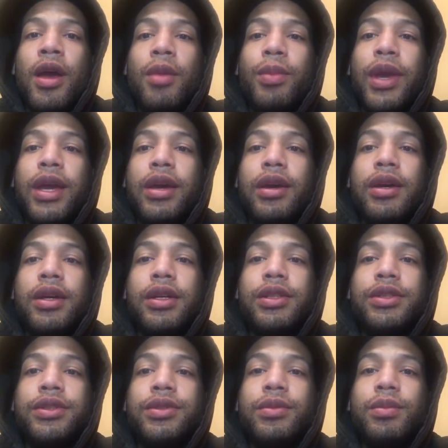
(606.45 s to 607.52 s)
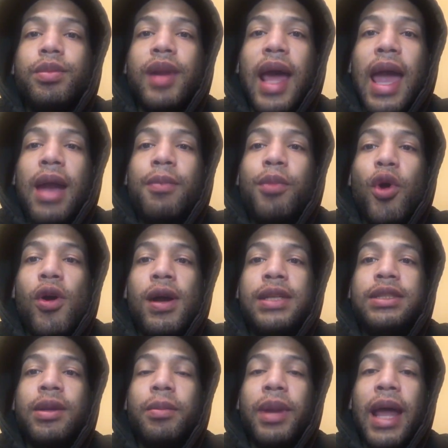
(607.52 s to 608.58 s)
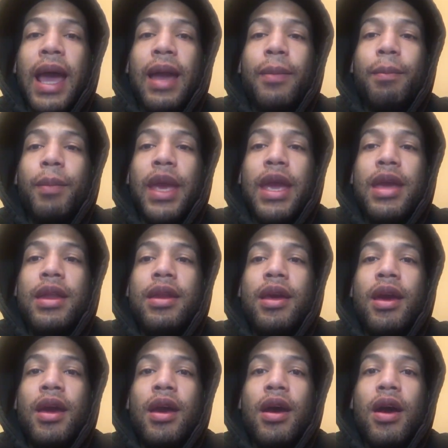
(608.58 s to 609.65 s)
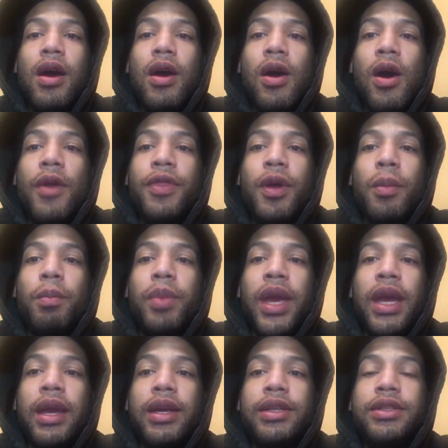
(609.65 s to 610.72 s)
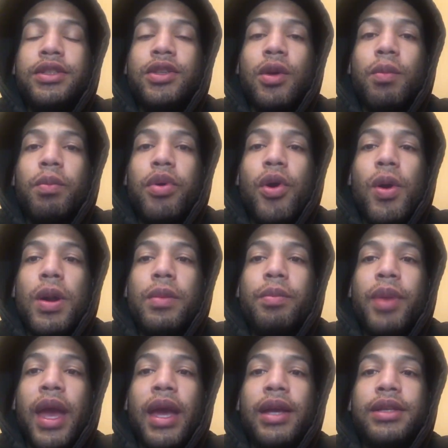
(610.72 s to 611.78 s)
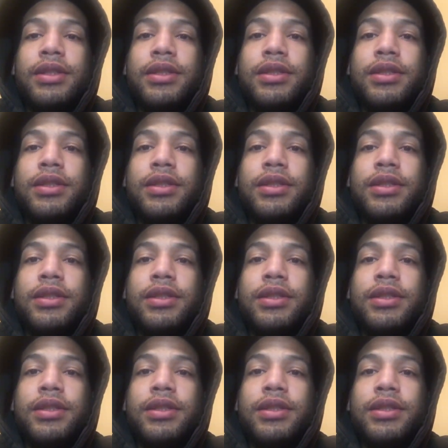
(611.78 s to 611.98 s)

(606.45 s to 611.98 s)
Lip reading: because black boys and black men are the biggest support base